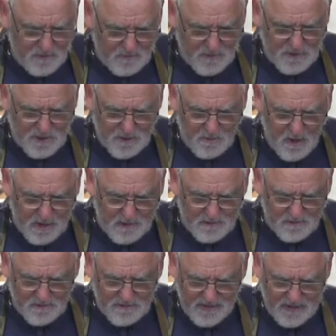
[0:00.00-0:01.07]
which is one
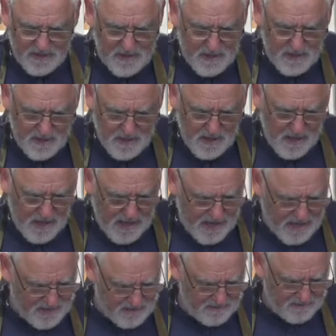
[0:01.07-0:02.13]
good thing.
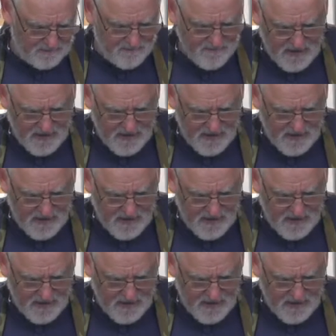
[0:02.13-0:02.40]
And in